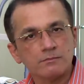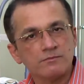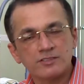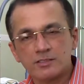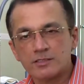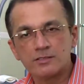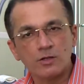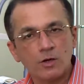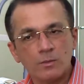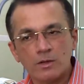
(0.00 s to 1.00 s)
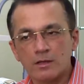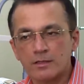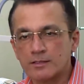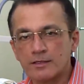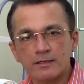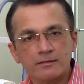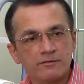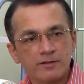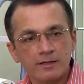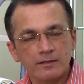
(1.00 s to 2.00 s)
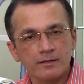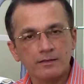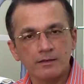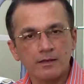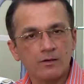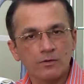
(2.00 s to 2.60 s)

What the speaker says: Vision is normal, nothing is affected,